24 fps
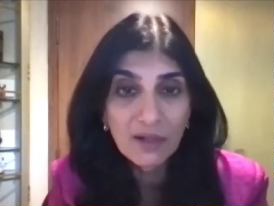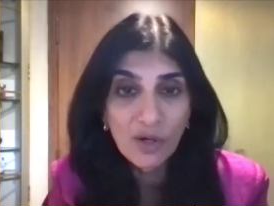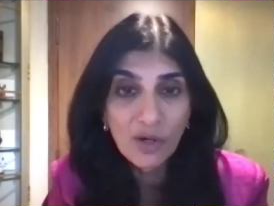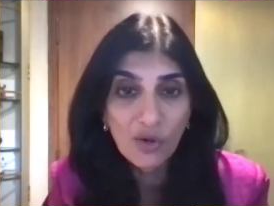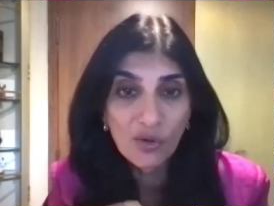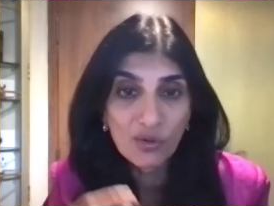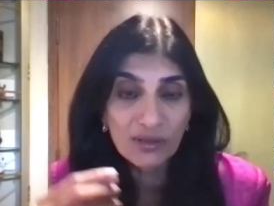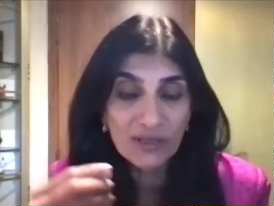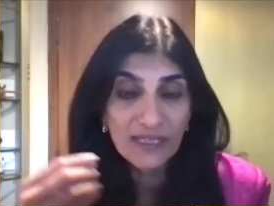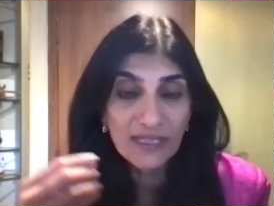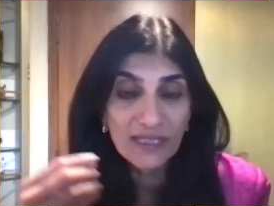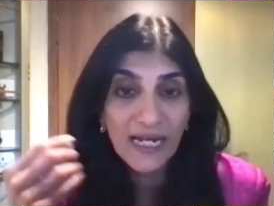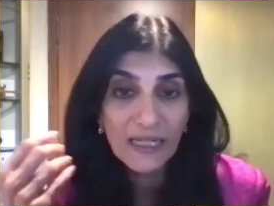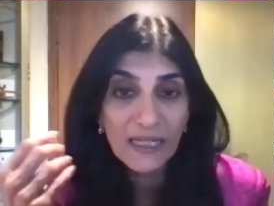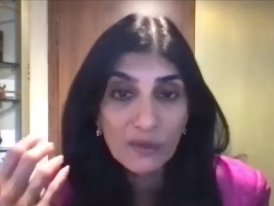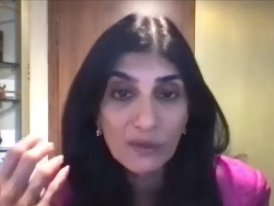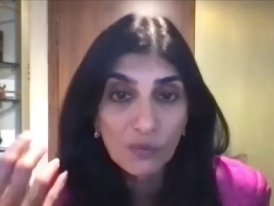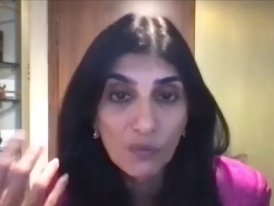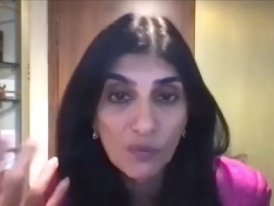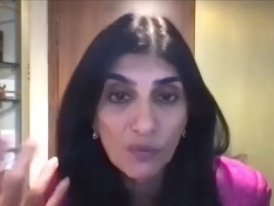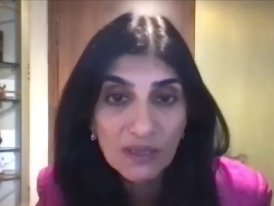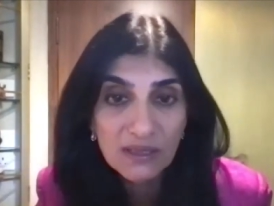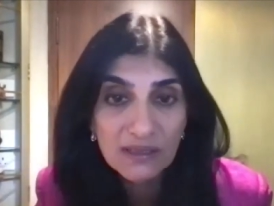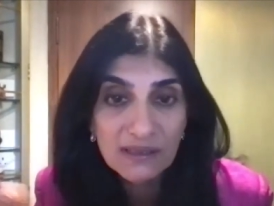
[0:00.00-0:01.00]
on that
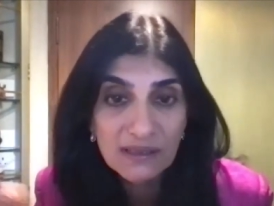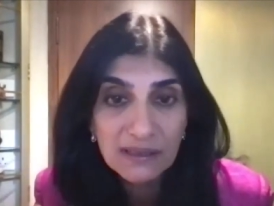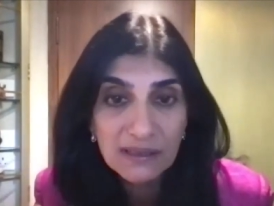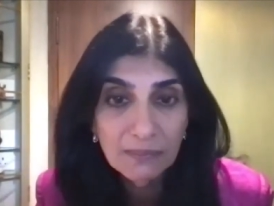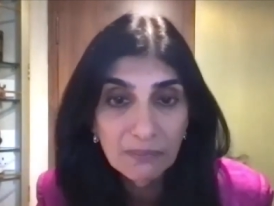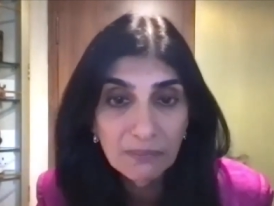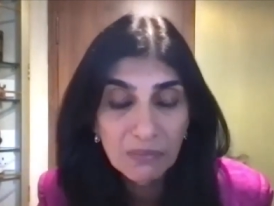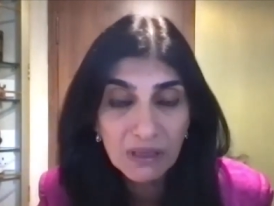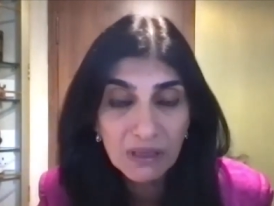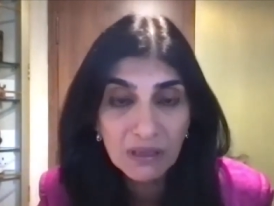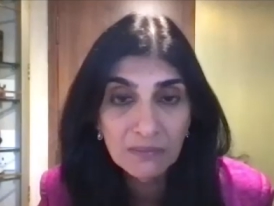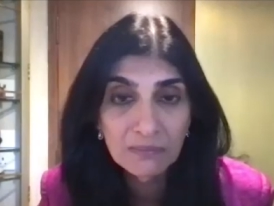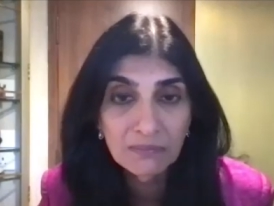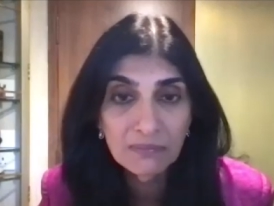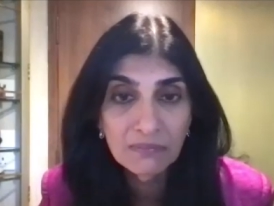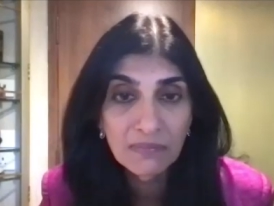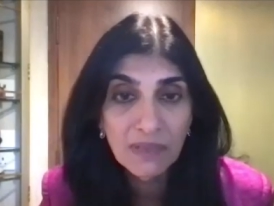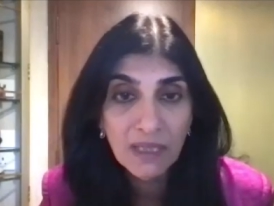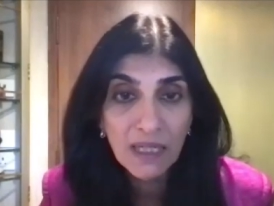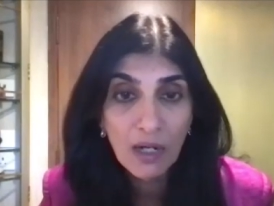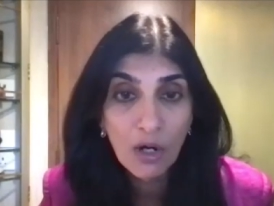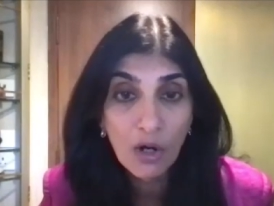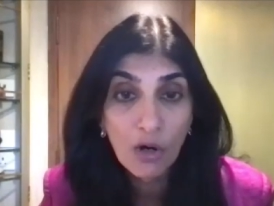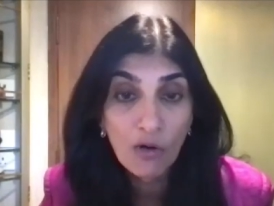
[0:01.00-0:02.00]
one symptom
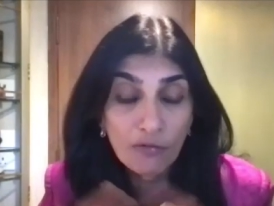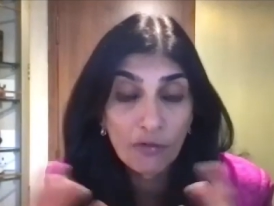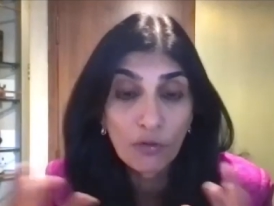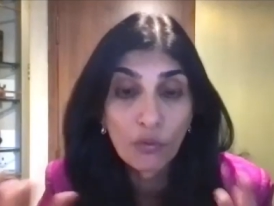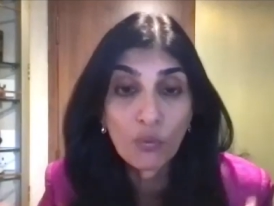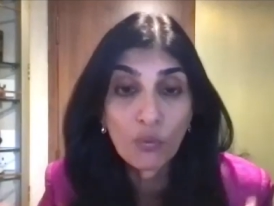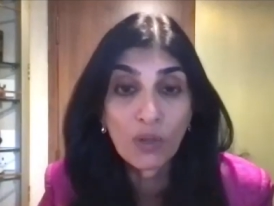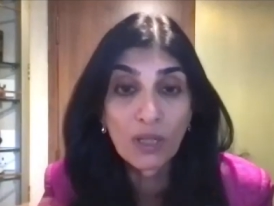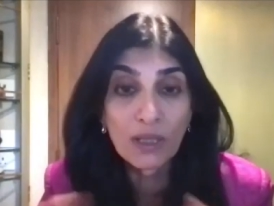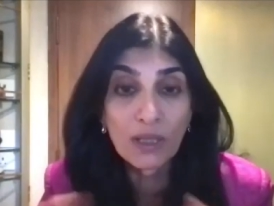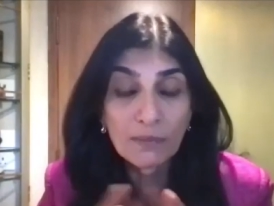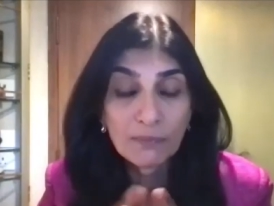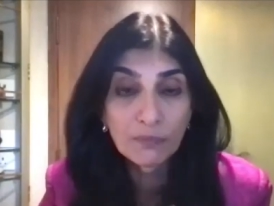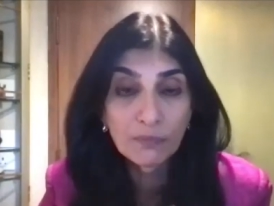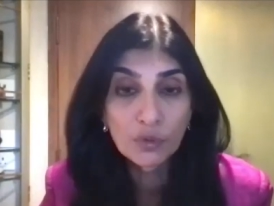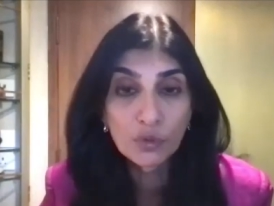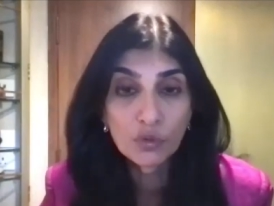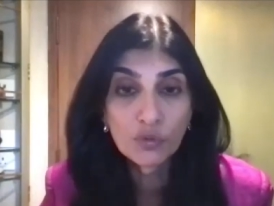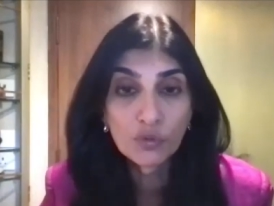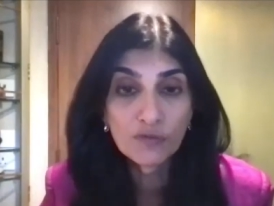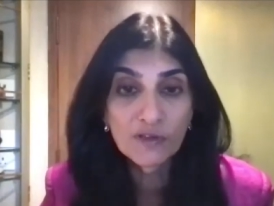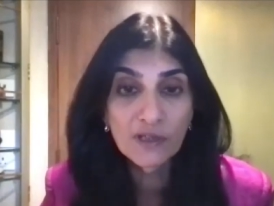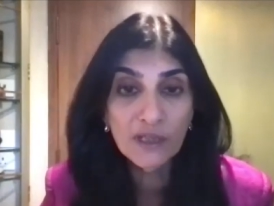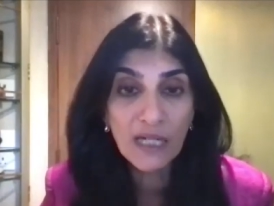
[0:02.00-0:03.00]
of a one
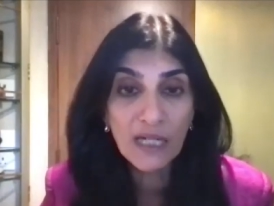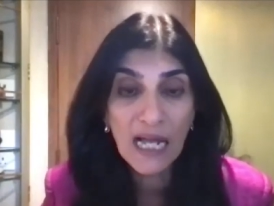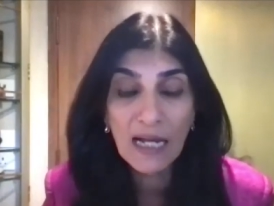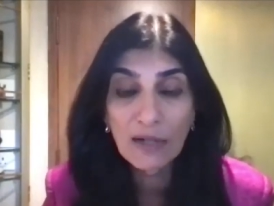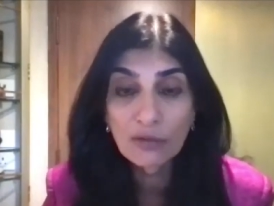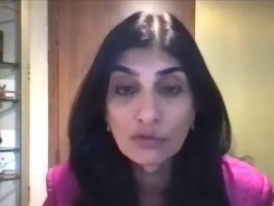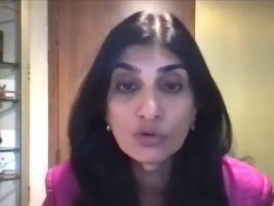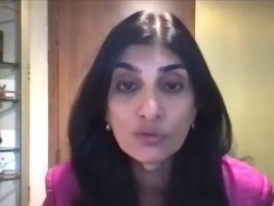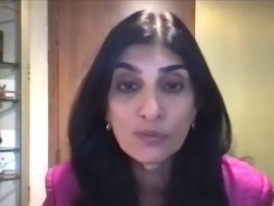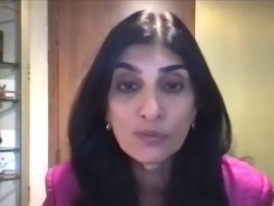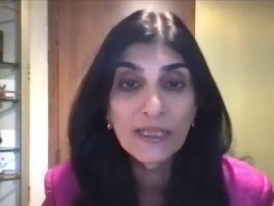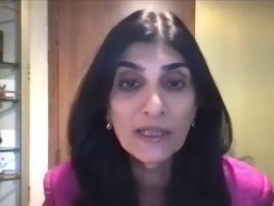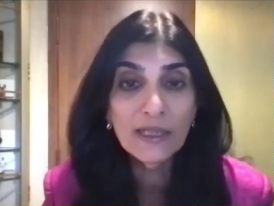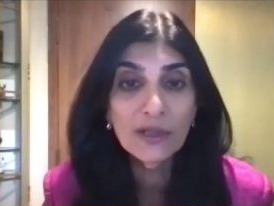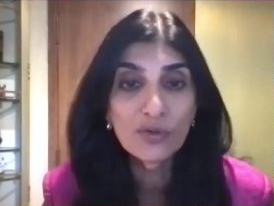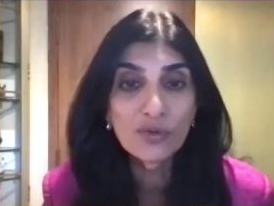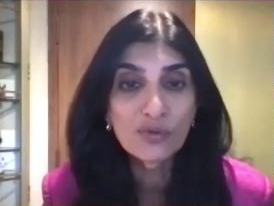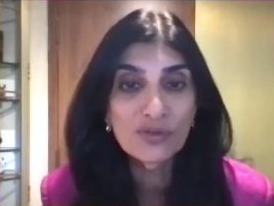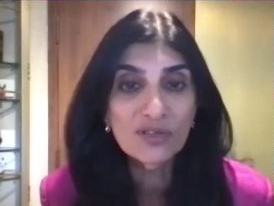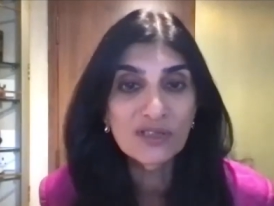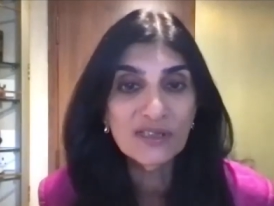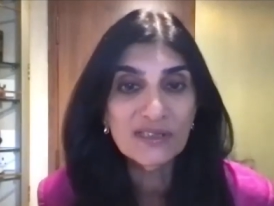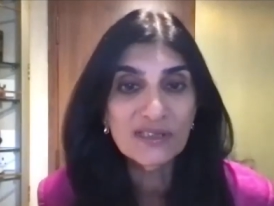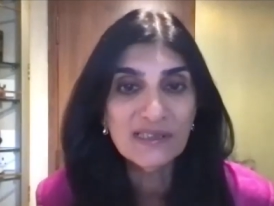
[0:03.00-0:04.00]
prover? How do I know
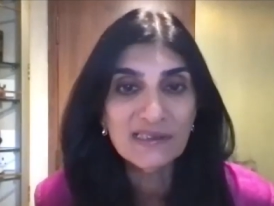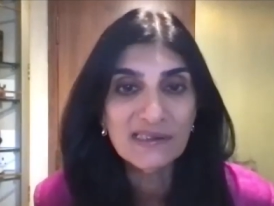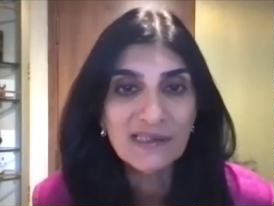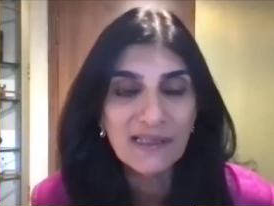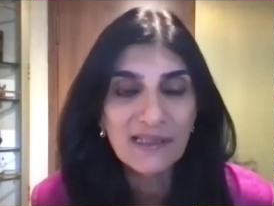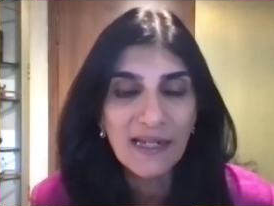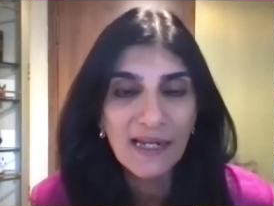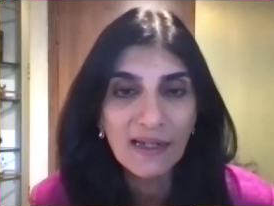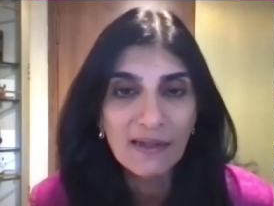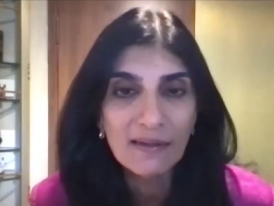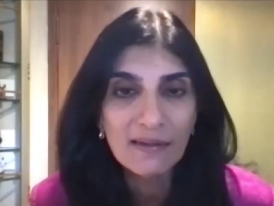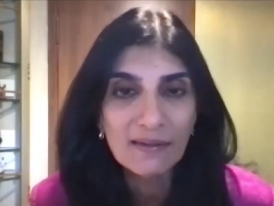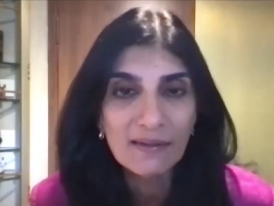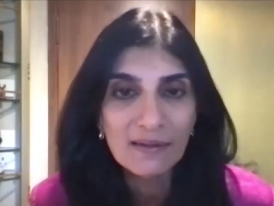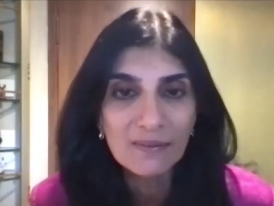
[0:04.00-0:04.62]
this is correct?